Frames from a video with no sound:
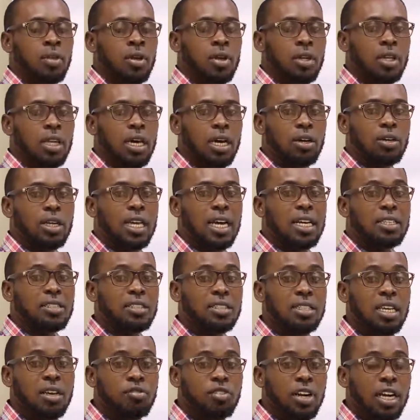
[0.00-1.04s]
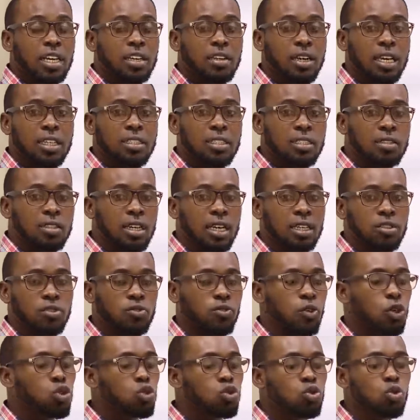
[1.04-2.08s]
Now there are several criteria
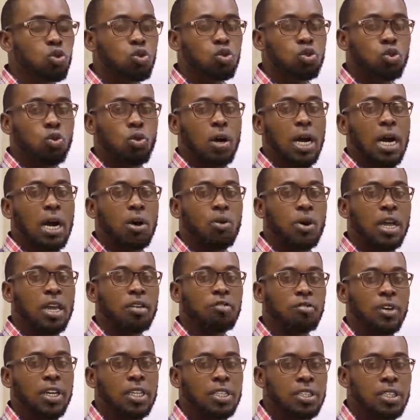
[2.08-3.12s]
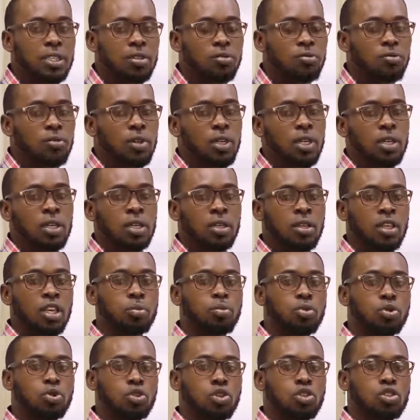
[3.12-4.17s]
for you to know how effective a
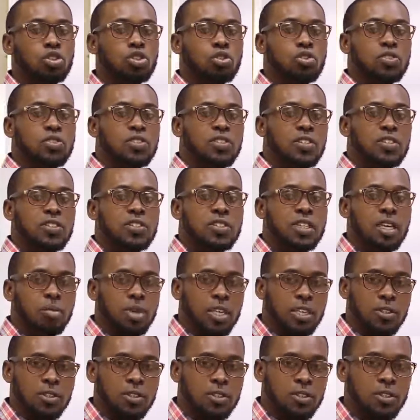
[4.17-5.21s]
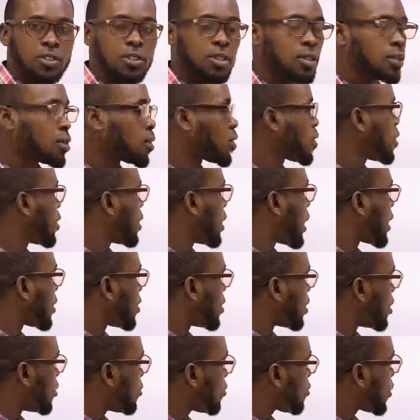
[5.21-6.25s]
production system is. There are
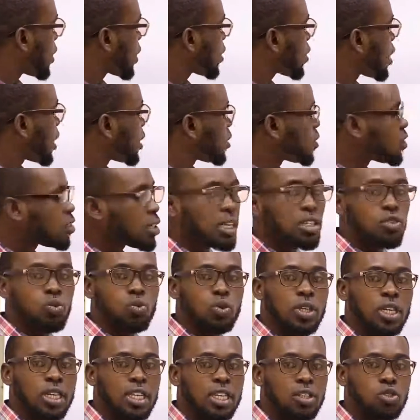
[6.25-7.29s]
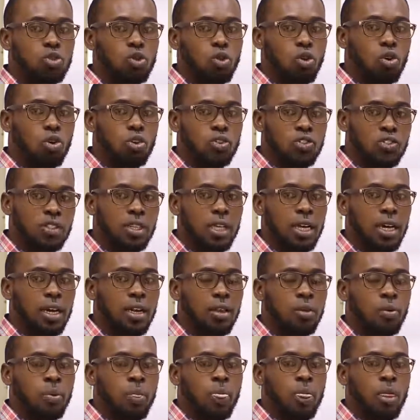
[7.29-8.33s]
different criteria we need to consider.
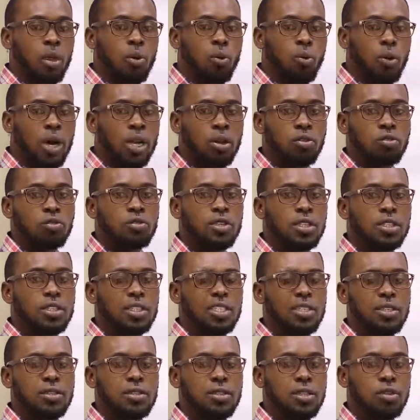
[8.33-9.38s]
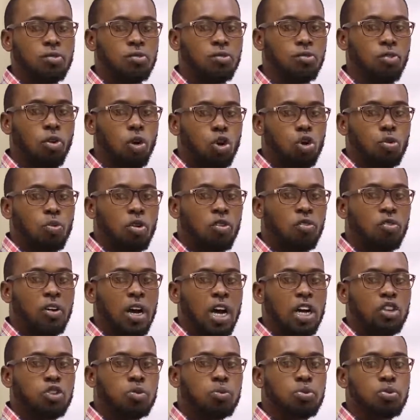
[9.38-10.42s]
One of it is the volume of
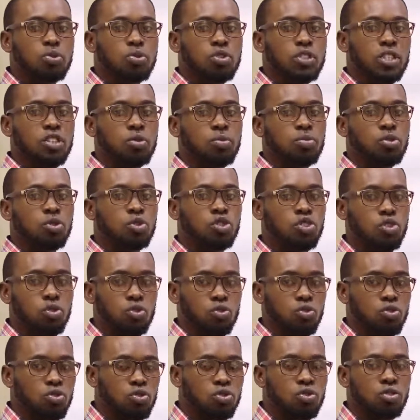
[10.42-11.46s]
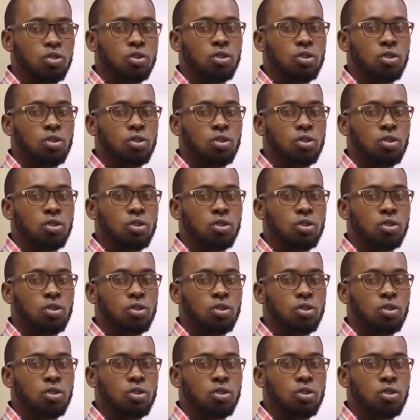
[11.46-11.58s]
output it produces.